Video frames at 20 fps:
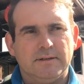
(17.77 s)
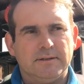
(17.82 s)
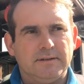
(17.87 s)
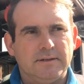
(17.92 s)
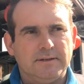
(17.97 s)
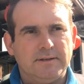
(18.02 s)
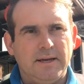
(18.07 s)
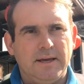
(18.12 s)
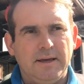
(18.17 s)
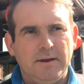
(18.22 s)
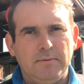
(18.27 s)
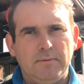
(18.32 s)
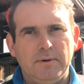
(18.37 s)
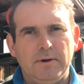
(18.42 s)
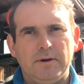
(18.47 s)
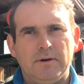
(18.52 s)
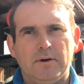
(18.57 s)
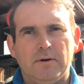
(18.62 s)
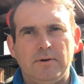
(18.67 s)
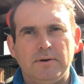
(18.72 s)
Today we
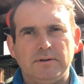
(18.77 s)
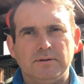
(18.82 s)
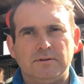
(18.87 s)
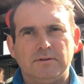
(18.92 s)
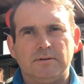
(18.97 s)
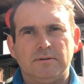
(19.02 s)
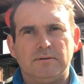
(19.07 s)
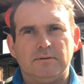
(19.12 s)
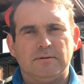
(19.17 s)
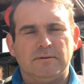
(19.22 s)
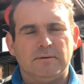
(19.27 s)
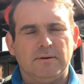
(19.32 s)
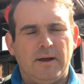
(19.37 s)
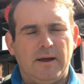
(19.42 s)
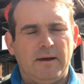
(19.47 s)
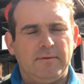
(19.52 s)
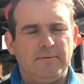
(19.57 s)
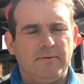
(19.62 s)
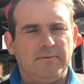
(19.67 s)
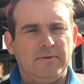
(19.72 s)
are going to
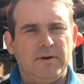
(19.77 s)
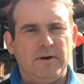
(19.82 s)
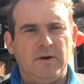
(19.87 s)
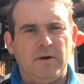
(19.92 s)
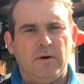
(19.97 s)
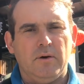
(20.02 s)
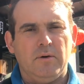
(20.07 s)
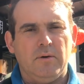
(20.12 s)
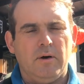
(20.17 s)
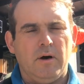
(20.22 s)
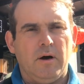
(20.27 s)
have a video